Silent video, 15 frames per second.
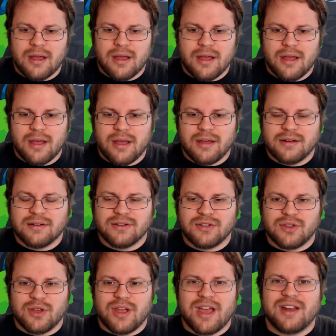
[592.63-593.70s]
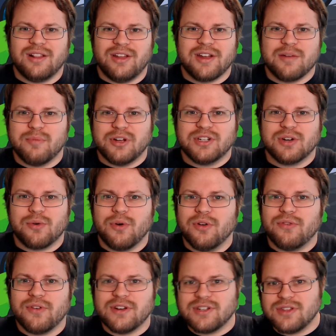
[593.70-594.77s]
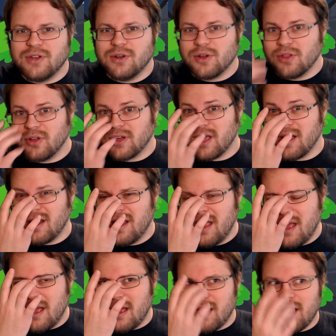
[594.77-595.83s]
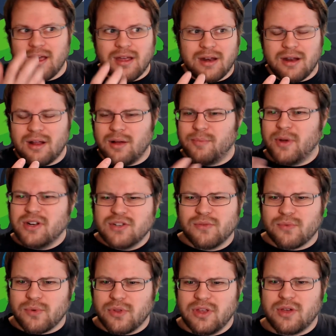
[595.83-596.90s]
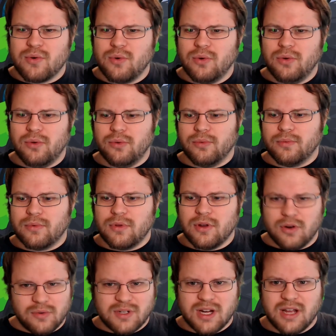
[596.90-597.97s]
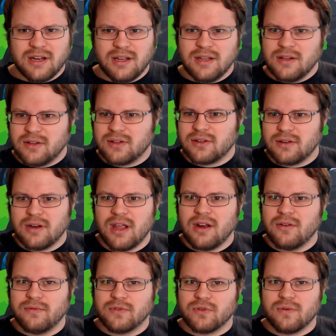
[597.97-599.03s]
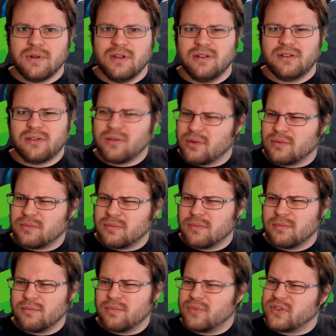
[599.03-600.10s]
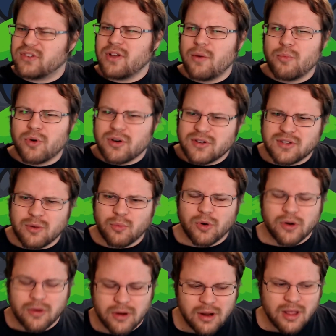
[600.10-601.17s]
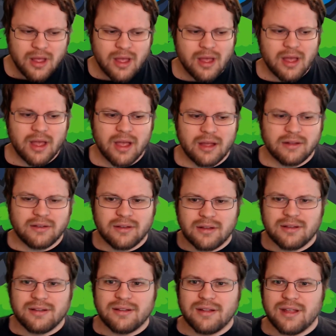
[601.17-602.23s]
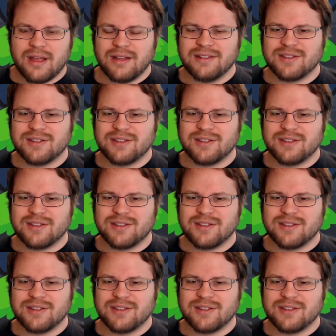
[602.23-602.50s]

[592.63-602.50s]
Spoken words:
And they had, like, a bunch of koi fish that you could look at. and a bunch of really cool, Chinese native trees, or some were, some weren't, and